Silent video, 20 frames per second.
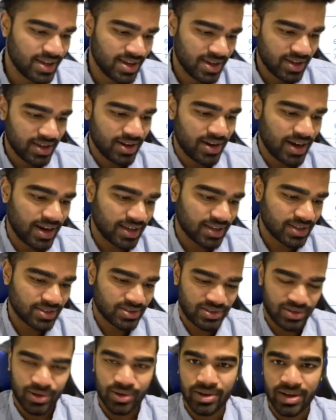All right,
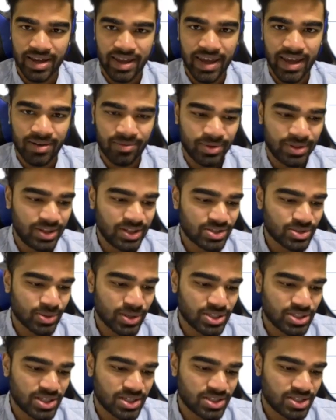so again, with these
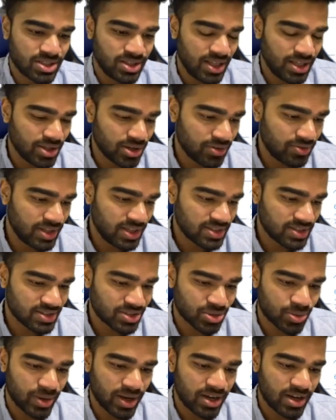questions, neither of these is a
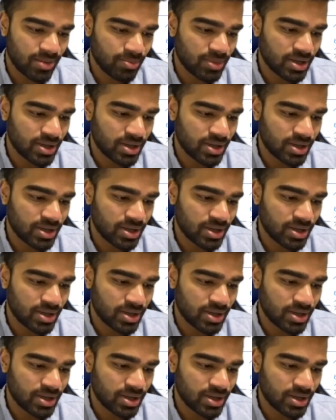square number.